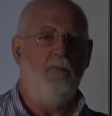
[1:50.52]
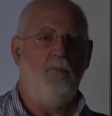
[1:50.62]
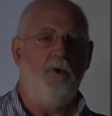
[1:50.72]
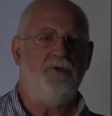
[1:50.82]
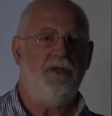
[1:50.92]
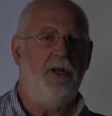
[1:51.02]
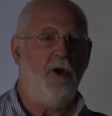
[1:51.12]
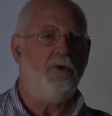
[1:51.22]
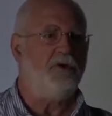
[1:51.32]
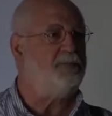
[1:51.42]
with the
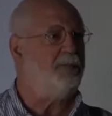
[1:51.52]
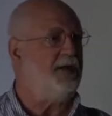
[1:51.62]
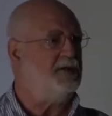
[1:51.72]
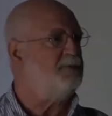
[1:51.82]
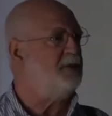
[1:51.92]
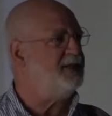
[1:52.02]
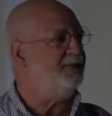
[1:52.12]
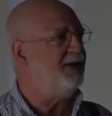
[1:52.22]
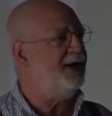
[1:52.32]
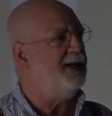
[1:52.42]
locus being
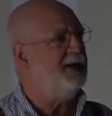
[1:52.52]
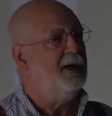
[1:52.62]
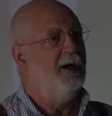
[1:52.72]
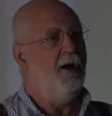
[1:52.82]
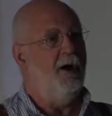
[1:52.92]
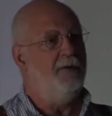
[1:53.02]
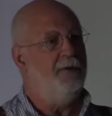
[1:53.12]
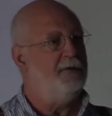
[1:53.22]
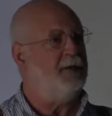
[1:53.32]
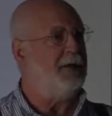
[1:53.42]
specifically
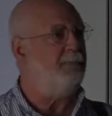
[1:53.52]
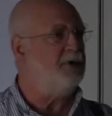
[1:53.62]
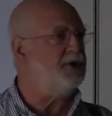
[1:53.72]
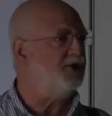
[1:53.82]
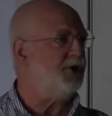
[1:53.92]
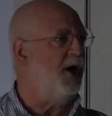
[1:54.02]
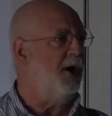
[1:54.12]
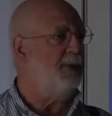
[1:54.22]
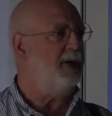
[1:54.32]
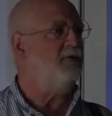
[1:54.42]
on the British
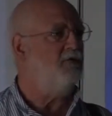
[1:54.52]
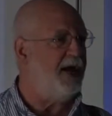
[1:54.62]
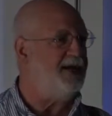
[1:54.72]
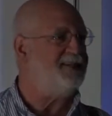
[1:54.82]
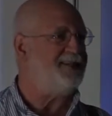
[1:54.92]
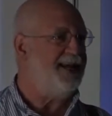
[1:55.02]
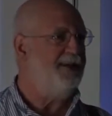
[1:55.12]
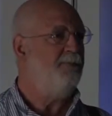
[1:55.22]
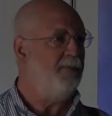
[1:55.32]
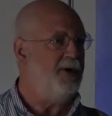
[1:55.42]
Army raised
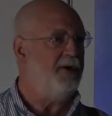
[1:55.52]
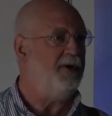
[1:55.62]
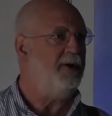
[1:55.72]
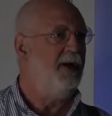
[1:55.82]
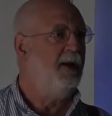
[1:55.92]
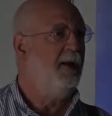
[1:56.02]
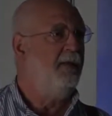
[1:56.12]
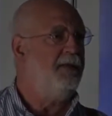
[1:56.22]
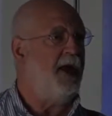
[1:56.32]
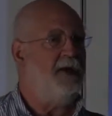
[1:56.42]
in Britain,
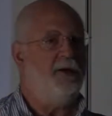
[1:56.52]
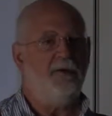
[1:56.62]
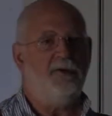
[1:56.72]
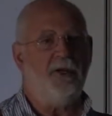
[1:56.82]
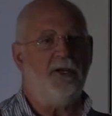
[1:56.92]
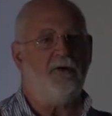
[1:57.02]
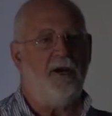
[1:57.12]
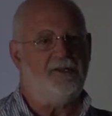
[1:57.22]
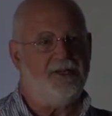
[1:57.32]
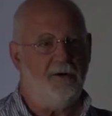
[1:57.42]
then the
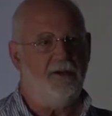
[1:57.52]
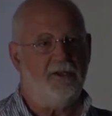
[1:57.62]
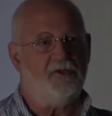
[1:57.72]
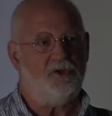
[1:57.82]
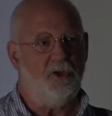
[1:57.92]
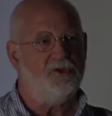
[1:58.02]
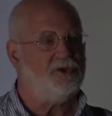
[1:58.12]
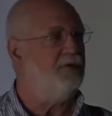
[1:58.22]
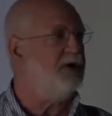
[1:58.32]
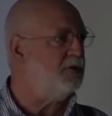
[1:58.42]
criteria that's
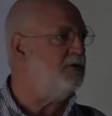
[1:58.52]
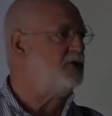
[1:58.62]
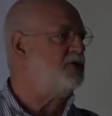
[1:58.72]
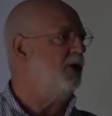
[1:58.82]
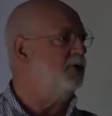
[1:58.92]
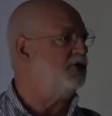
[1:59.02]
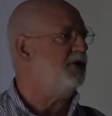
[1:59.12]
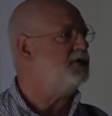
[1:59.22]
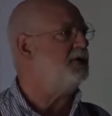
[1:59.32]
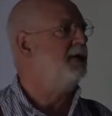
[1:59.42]
used to recruit
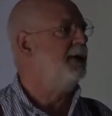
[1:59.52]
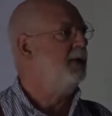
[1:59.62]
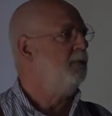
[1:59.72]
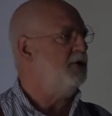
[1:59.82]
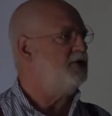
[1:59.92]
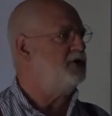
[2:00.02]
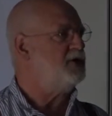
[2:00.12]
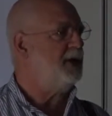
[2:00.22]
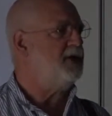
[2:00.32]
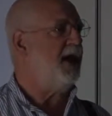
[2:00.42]
soldiers, which is
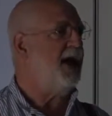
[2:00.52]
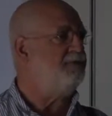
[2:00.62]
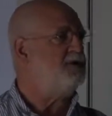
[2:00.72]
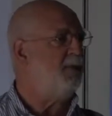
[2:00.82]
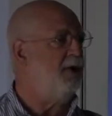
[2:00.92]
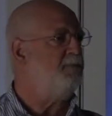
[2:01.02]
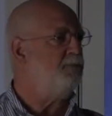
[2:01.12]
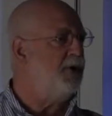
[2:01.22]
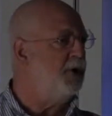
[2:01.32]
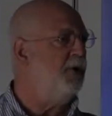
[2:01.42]
that they have to be of
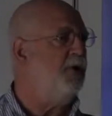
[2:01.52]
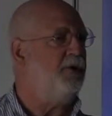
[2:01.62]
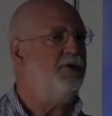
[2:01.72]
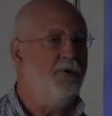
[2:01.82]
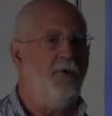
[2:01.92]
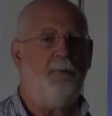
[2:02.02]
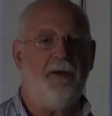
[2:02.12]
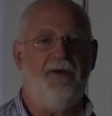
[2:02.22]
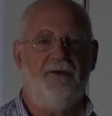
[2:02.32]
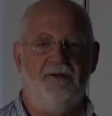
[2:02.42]
pure
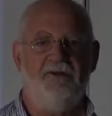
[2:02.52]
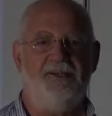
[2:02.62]
European